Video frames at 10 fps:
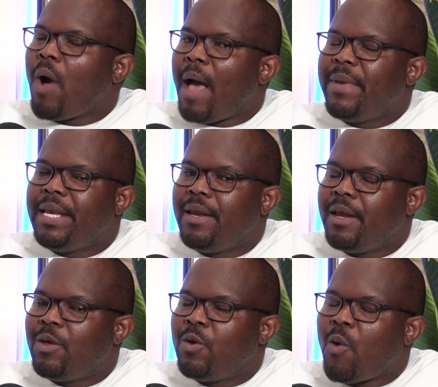I mean,
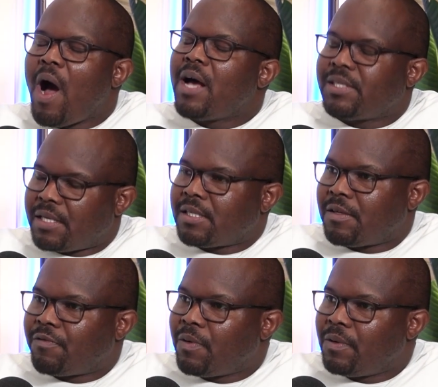you are
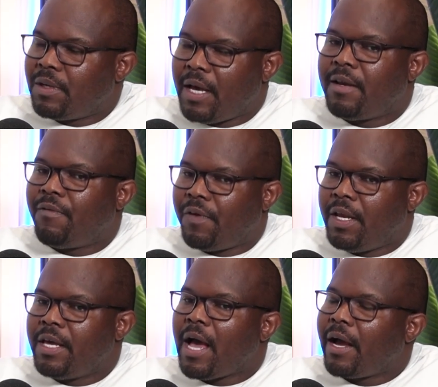successful at a
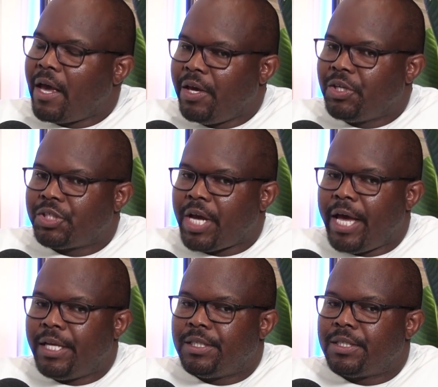fairly young age,
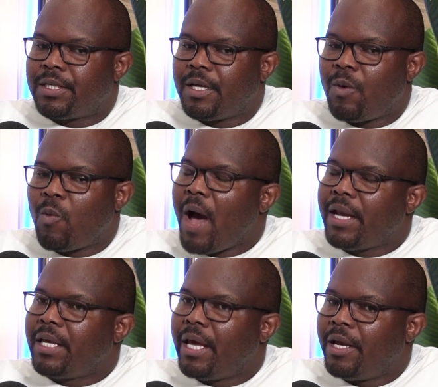and
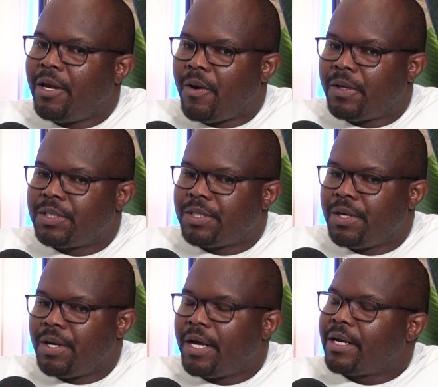one cannot
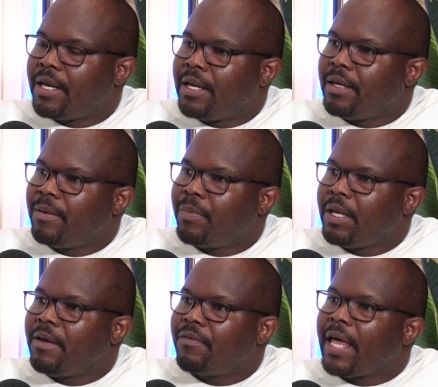really
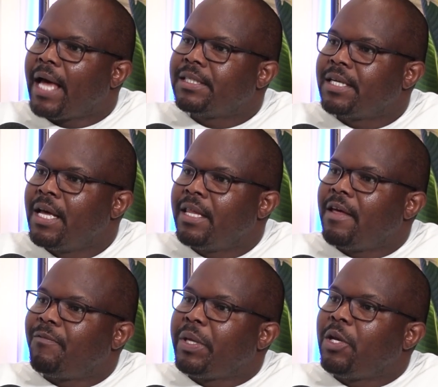believe that
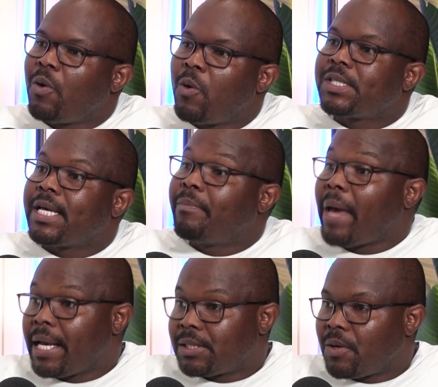there have been no
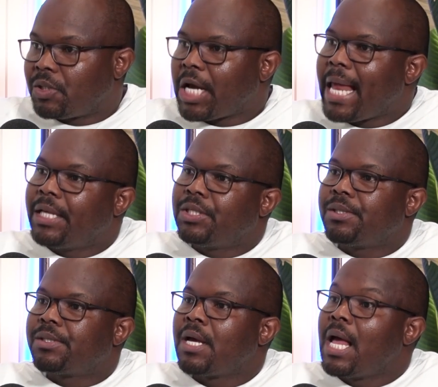setbacks or challenges